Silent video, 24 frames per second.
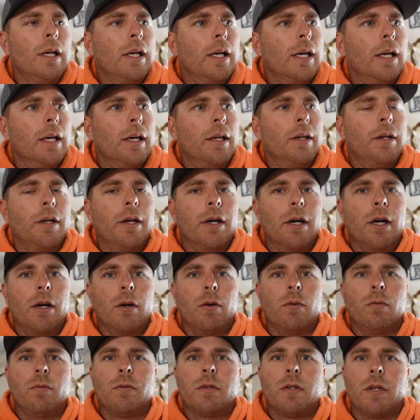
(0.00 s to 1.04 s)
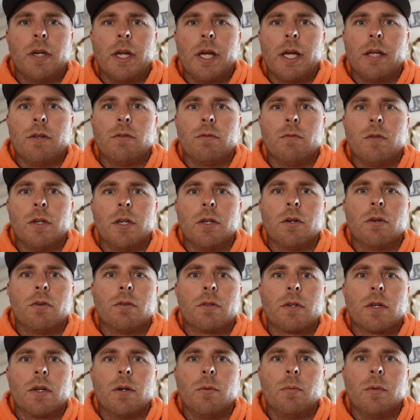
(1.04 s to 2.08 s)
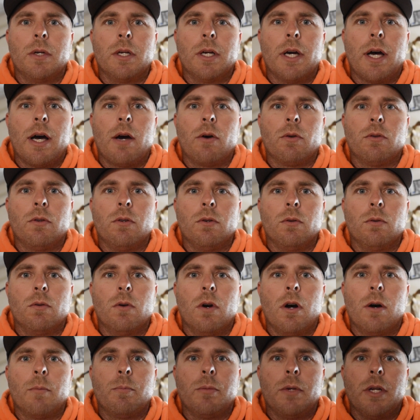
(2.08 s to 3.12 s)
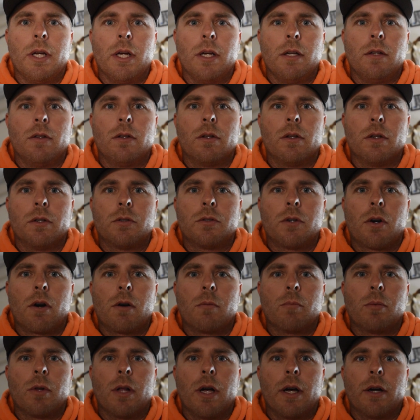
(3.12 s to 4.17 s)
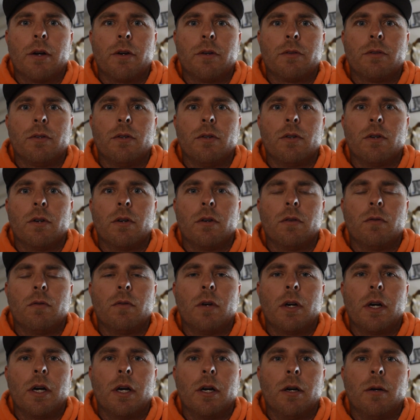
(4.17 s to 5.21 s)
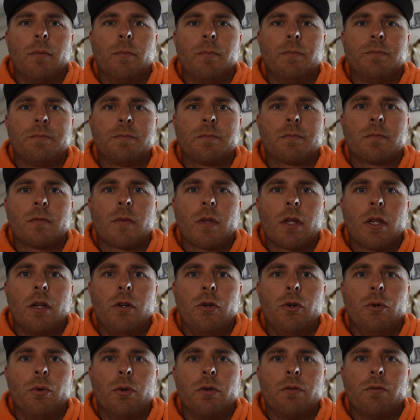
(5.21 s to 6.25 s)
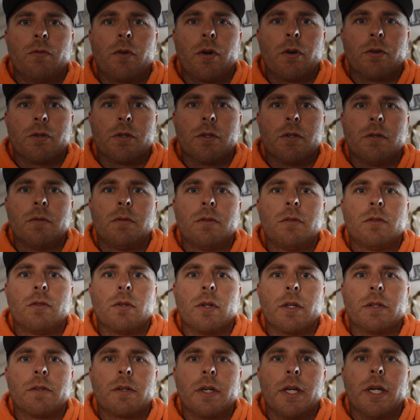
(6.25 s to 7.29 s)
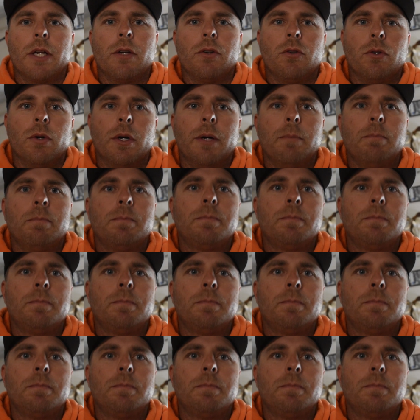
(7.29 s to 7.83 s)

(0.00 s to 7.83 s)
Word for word: and uh, today's video is going to be how to update the chart plotters to the um, newest version. So let's get into it.